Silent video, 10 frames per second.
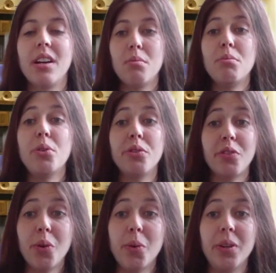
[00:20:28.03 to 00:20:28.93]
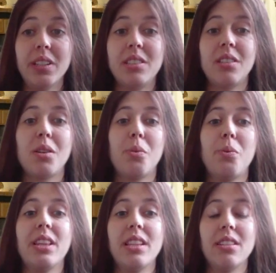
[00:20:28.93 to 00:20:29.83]
move forward
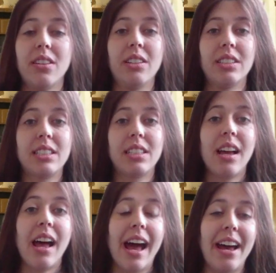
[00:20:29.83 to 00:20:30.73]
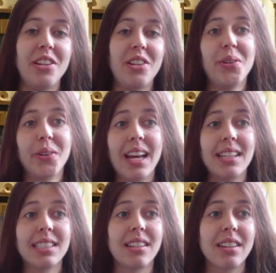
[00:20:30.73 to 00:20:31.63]
with the tasks and not get
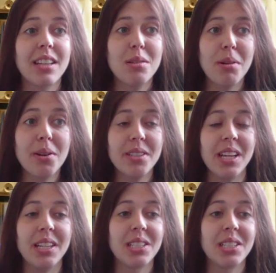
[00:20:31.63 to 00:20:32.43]
stuck in the process.